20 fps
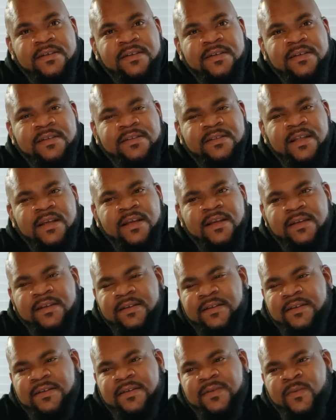He's like,
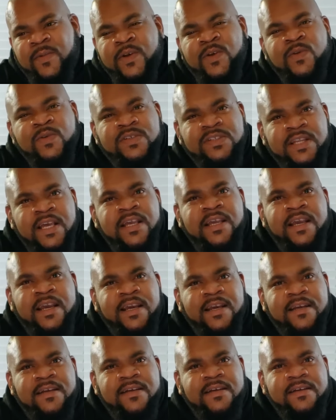where you stay
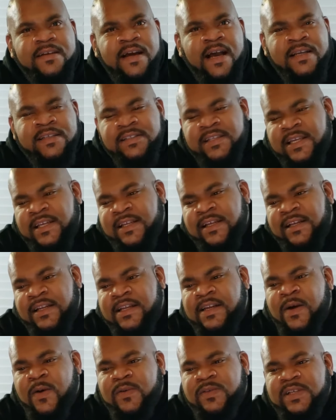at? I stayed in
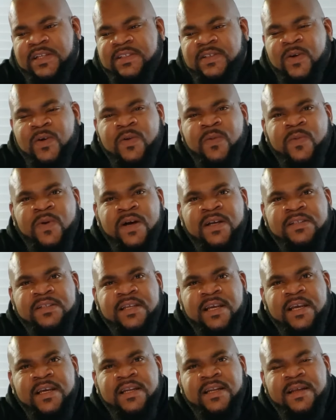Glen Oaks. I told him where I
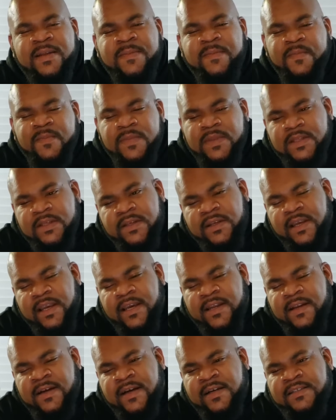stayed at.
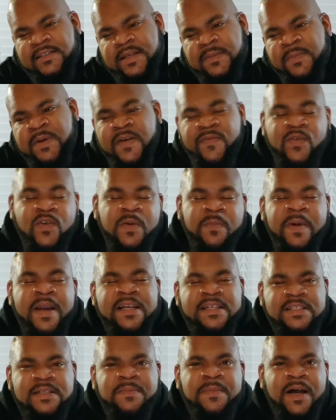And I said, man, if you can
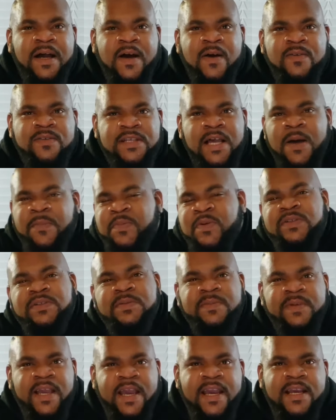make it to my house, I'll put
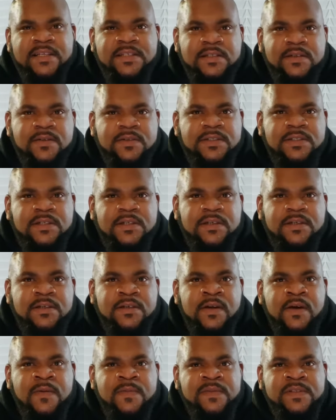some gas in your shit. You
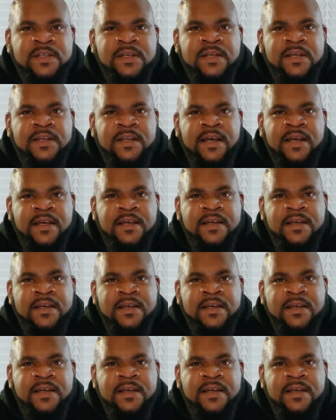know what I'm saying? Like,